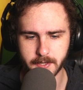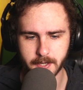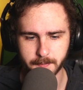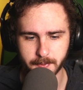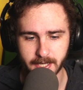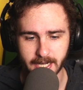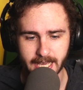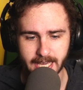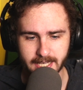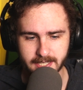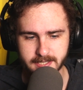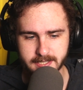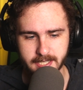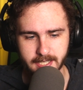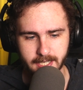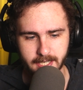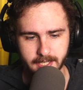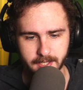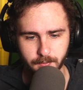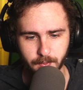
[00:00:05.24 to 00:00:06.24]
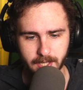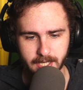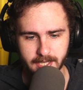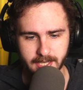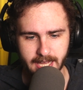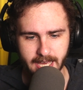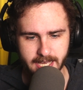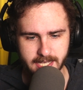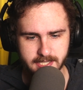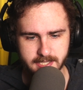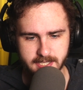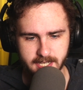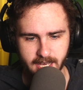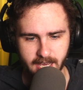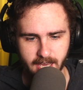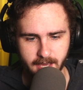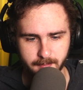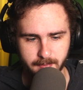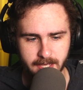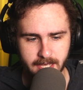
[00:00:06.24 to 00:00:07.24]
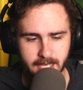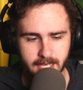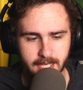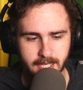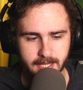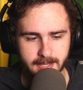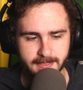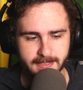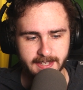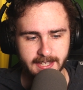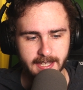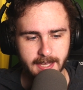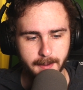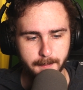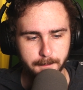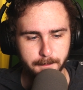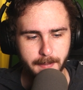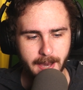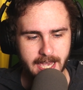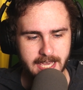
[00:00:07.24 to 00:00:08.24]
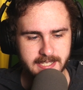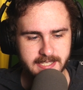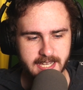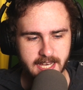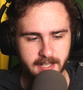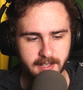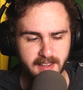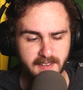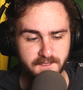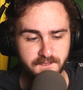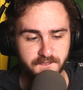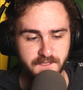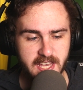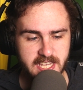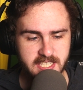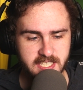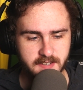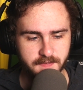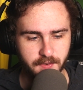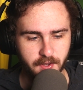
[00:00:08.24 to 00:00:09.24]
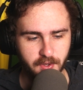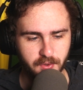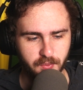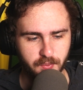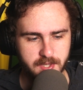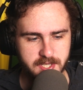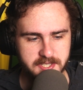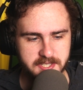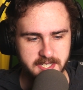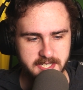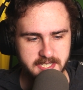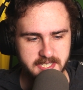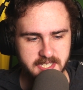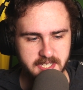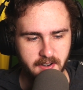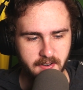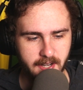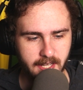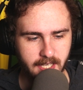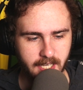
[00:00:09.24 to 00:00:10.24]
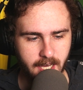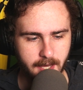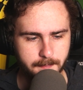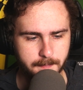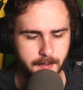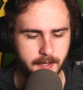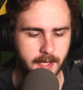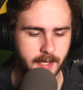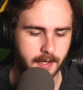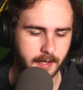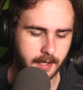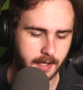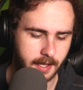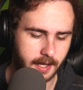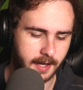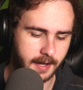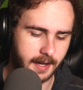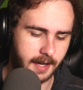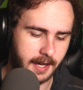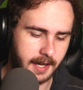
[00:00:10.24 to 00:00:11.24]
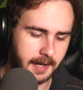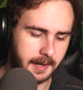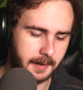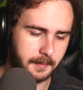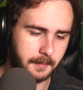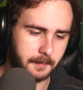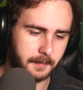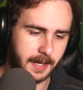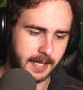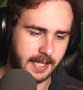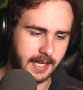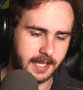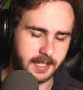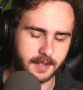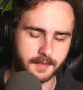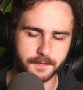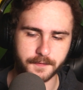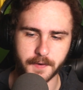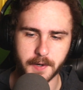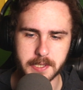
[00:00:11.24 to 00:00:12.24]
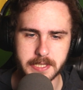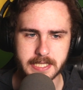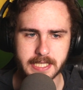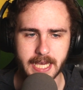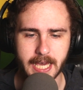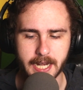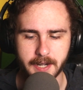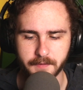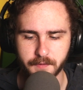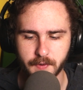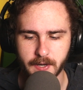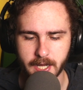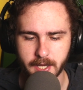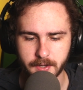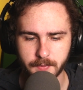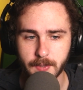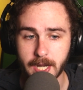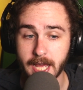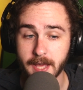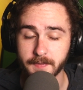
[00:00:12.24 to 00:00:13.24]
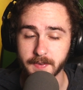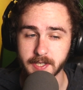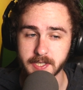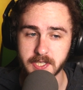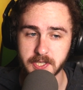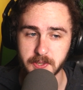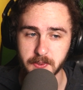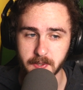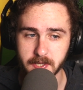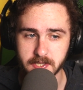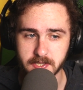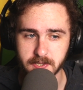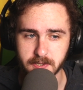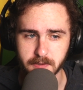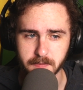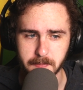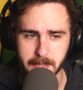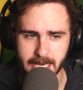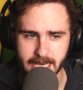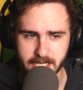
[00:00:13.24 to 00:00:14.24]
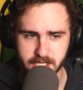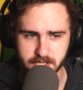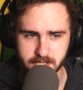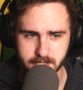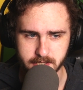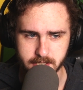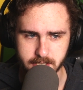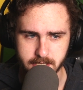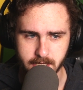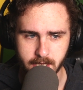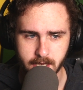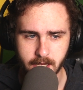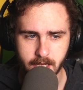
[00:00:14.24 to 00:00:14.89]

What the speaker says: number 18, where last time the Baizel Festival was just starting up. Again, the first kind of round, we're having 2-on-2 matches.